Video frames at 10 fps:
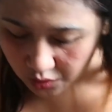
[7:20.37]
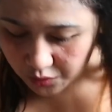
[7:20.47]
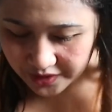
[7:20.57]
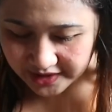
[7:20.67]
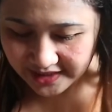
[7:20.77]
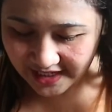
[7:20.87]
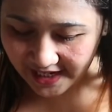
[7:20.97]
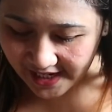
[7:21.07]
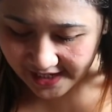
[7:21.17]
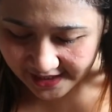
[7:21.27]
Okay,
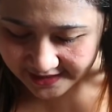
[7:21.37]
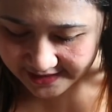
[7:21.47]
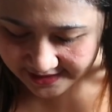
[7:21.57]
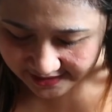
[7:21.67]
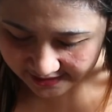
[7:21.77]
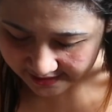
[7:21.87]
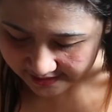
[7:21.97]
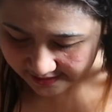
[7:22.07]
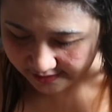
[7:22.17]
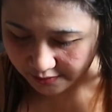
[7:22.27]
next.
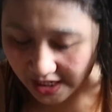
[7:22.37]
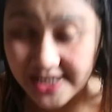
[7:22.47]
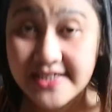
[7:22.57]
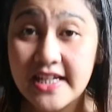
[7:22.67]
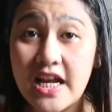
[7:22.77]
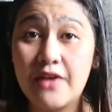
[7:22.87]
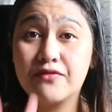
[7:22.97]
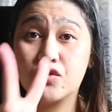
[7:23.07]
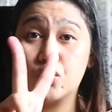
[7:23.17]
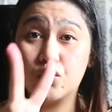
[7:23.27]
I still
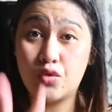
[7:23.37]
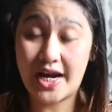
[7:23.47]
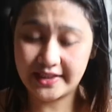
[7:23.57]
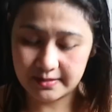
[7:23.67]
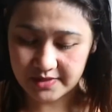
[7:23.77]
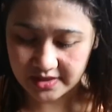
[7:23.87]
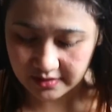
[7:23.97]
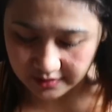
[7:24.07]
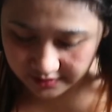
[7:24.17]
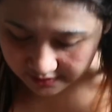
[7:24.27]
have 2 items
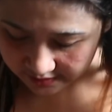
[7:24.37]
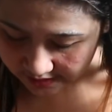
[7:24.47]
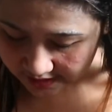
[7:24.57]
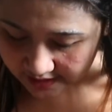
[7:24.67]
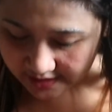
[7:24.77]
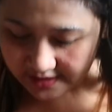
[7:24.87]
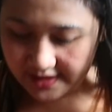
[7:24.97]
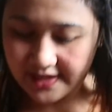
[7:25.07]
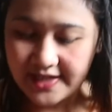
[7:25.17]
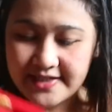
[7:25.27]
here.
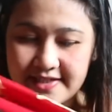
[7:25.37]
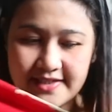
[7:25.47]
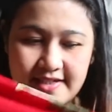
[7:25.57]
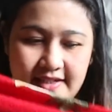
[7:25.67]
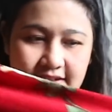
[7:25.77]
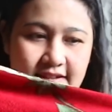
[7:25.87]
Is